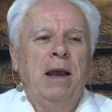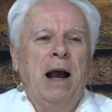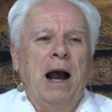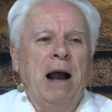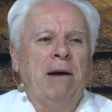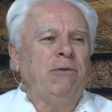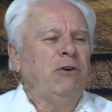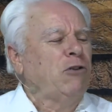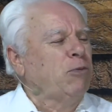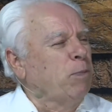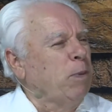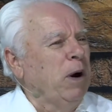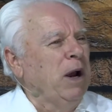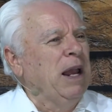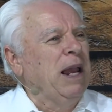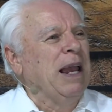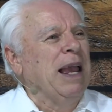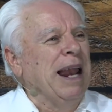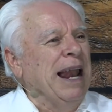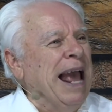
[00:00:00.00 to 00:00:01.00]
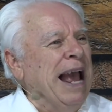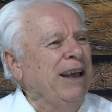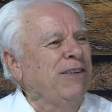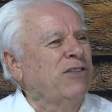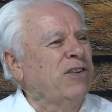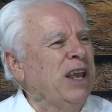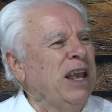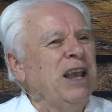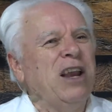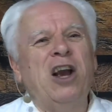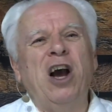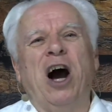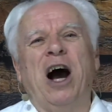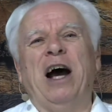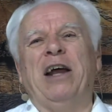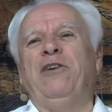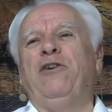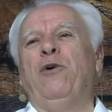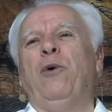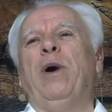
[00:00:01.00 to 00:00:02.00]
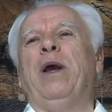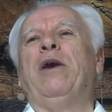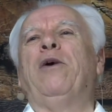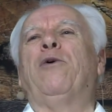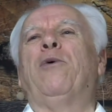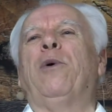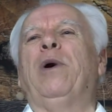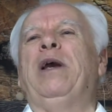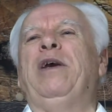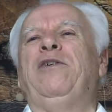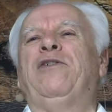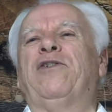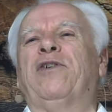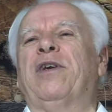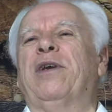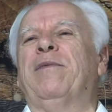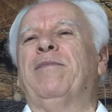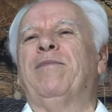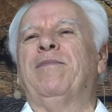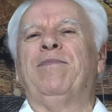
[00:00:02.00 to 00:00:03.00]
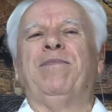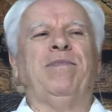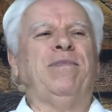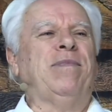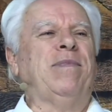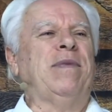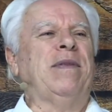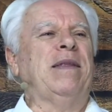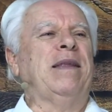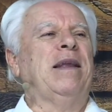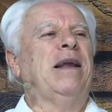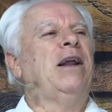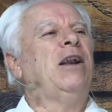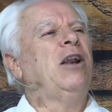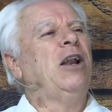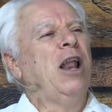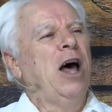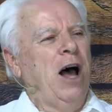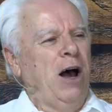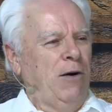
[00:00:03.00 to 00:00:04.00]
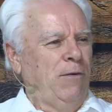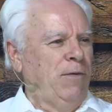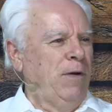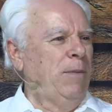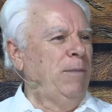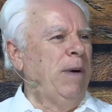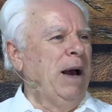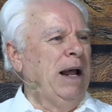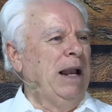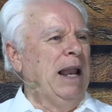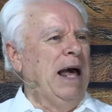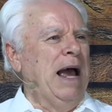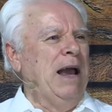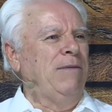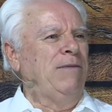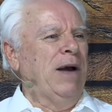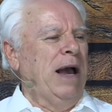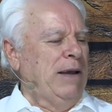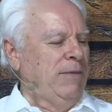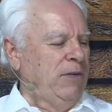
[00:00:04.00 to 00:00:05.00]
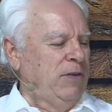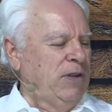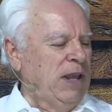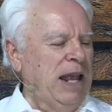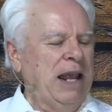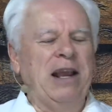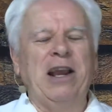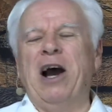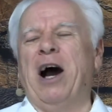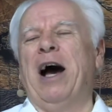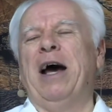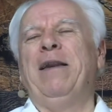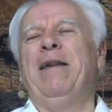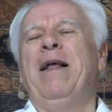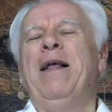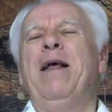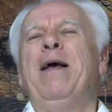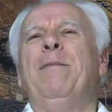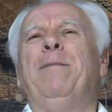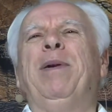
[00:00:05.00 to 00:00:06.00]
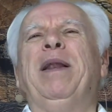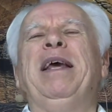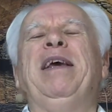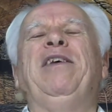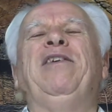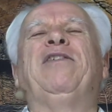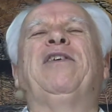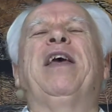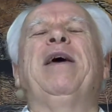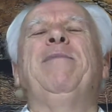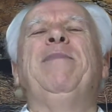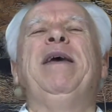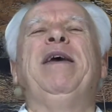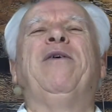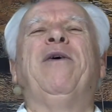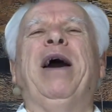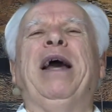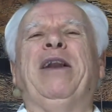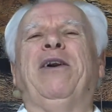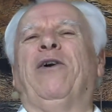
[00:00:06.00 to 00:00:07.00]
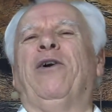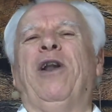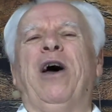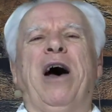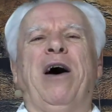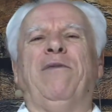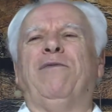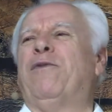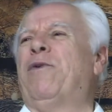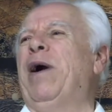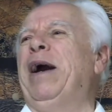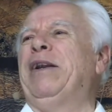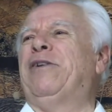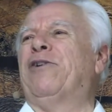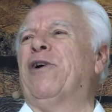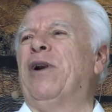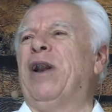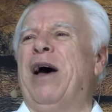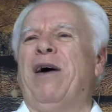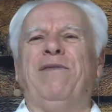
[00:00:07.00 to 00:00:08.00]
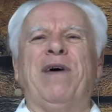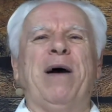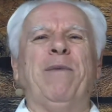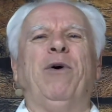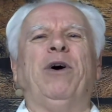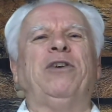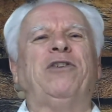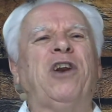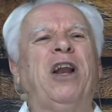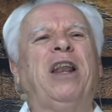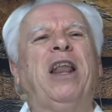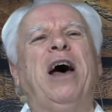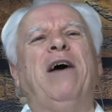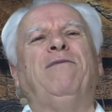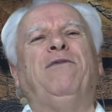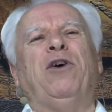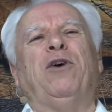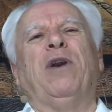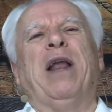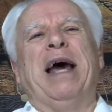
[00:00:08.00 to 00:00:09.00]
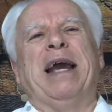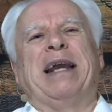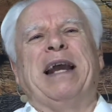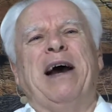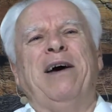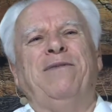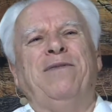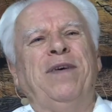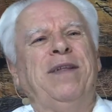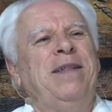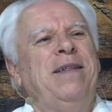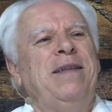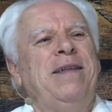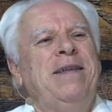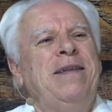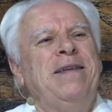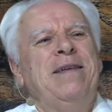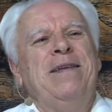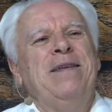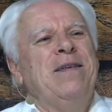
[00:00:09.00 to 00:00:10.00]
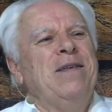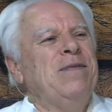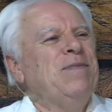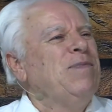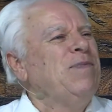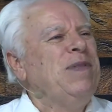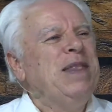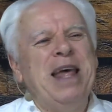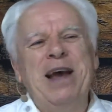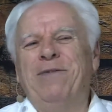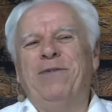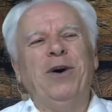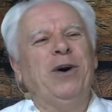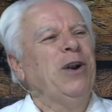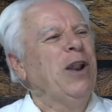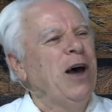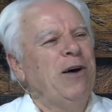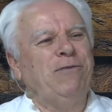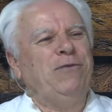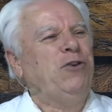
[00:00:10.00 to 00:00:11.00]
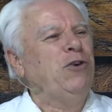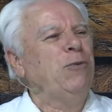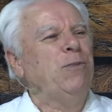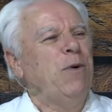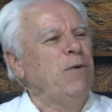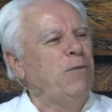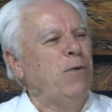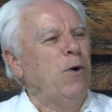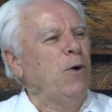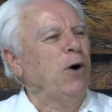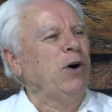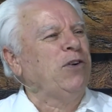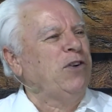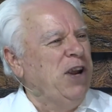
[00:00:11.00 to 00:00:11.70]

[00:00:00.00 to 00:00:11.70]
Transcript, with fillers: I was praying and asking God to increase love in my life. I was saying, God, Please give me greater love, greater love. I want to love you like I've never loved you before.